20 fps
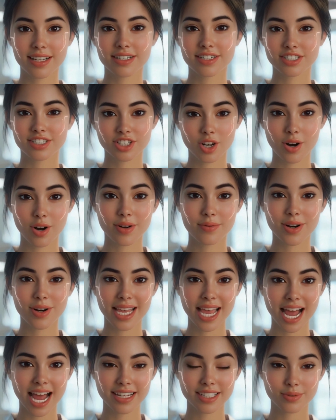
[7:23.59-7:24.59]
Soda
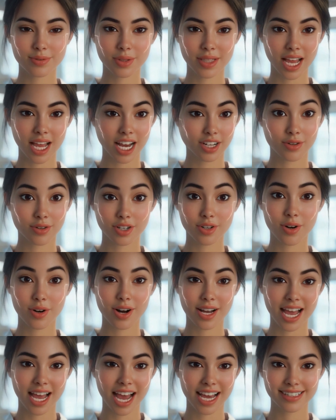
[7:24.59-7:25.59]
reacts with
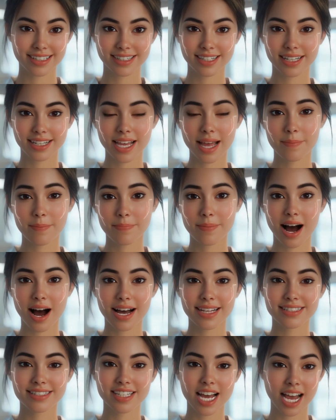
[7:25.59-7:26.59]
hydrochloric acid and
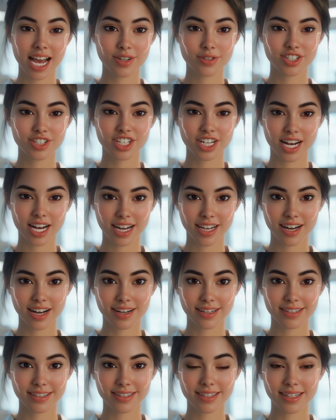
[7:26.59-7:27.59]
binds hydrogen
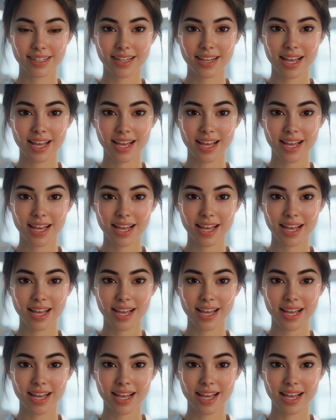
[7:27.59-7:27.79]
ions.